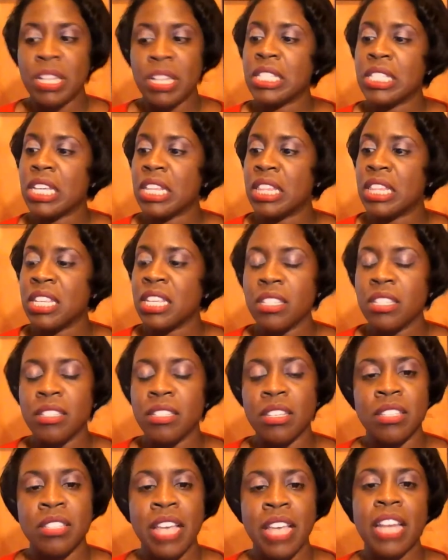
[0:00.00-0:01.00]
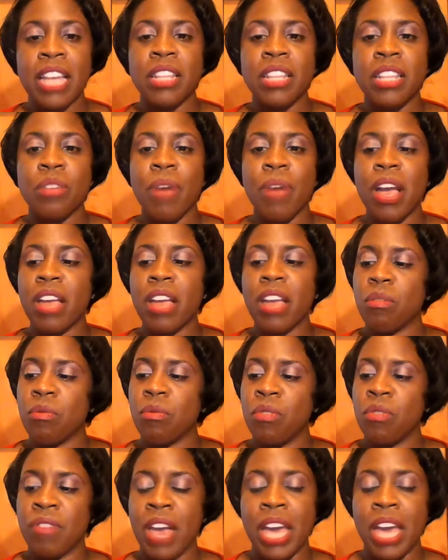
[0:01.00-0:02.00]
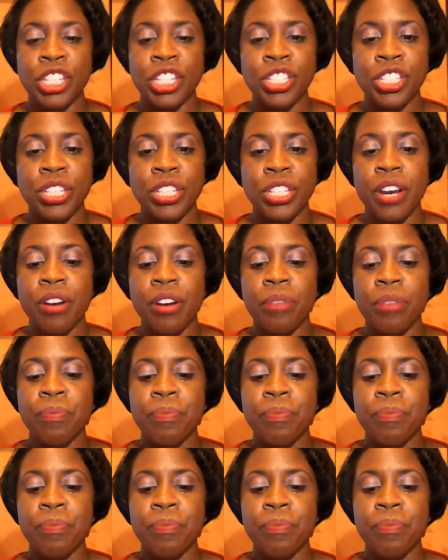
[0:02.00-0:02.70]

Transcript: and said, this is exactly right, we've got to share it.